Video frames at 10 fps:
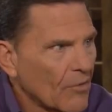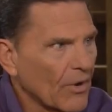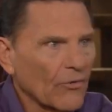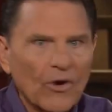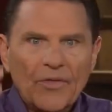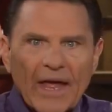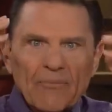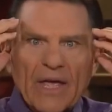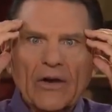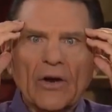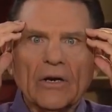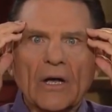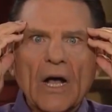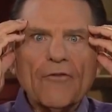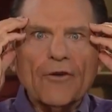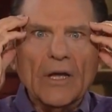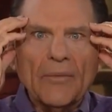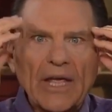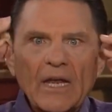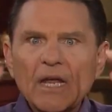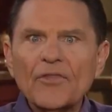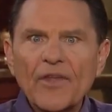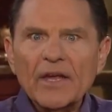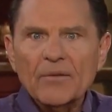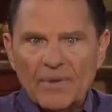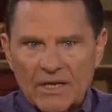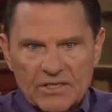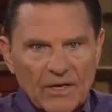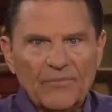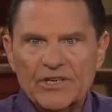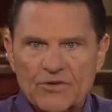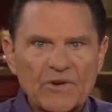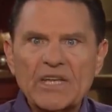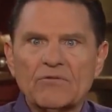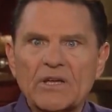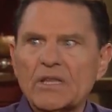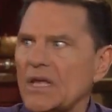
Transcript: But when that man heard golf club, he didn't think about something to swing with.